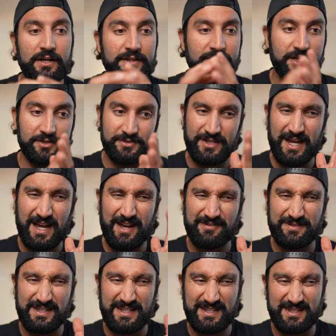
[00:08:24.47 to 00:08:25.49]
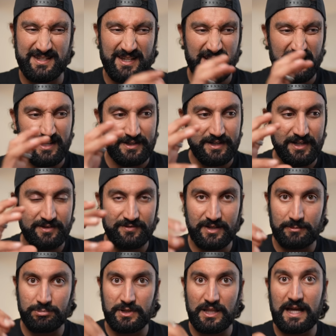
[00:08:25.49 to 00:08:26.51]
They also have these kind of
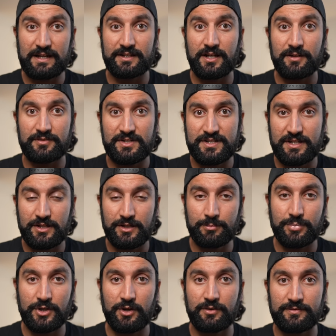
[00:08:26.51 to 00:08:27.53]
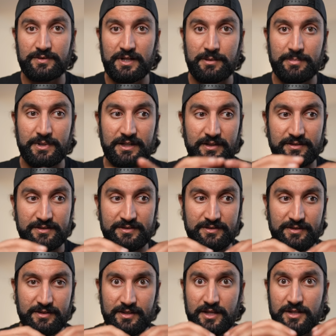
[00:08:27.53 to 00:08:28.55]
like black covers that you can put over it
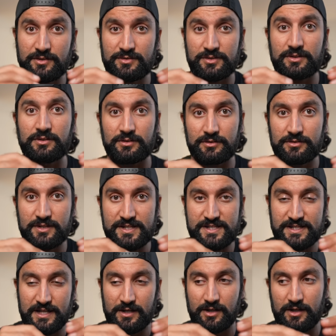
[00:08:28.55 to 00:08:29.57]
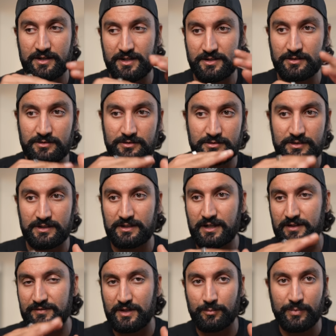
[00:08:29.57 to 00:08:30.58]
because they use glue to stay on, and the glue can
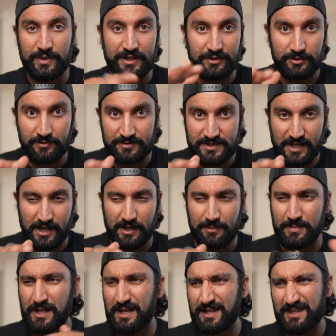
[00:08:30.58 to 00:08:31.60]
kind of get weaker over time.